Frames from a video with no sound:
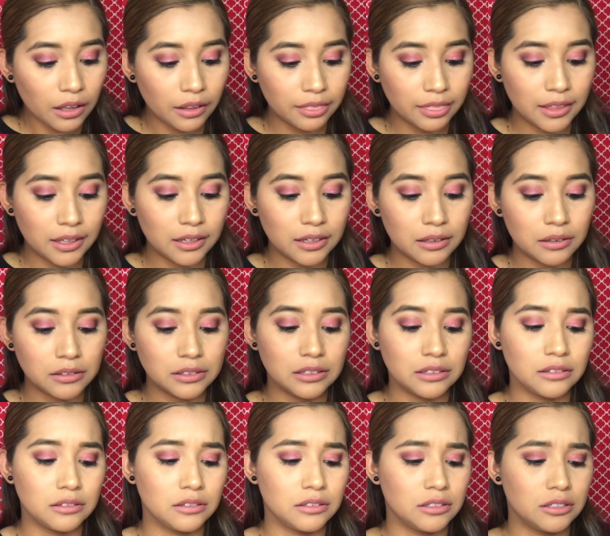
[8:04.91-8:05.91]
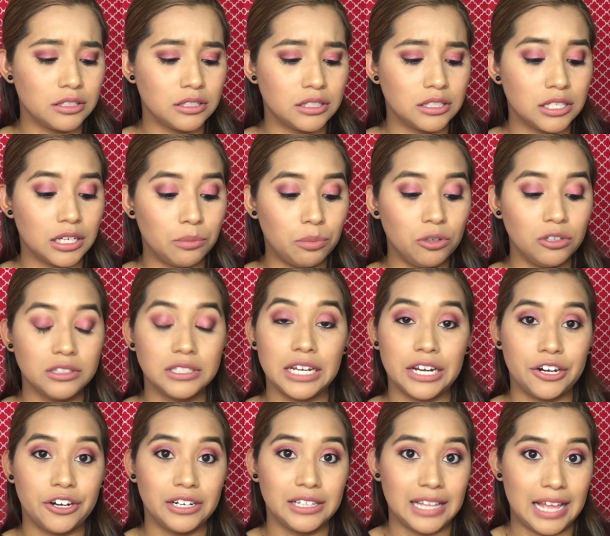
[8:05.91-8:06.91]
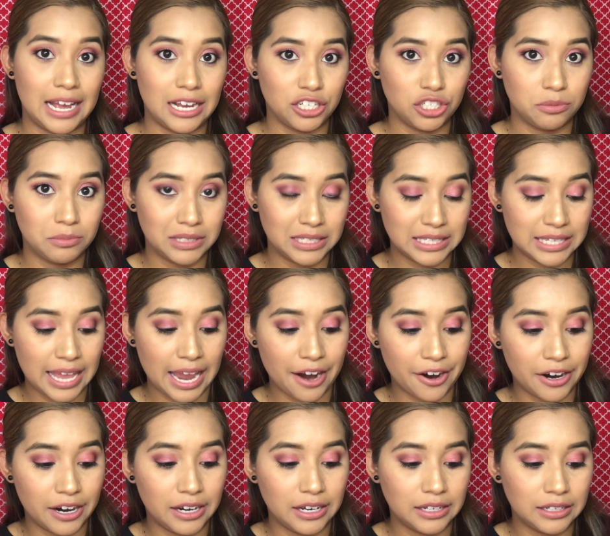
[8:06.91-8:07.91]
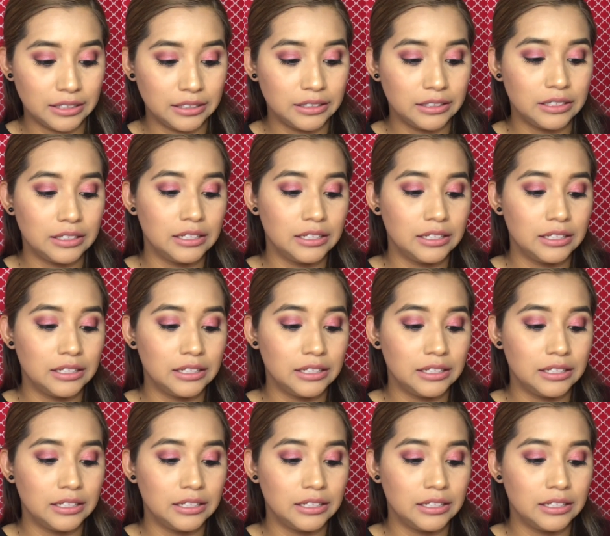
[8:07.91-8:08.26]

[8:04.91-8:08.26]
The Double Decker Lash Mascara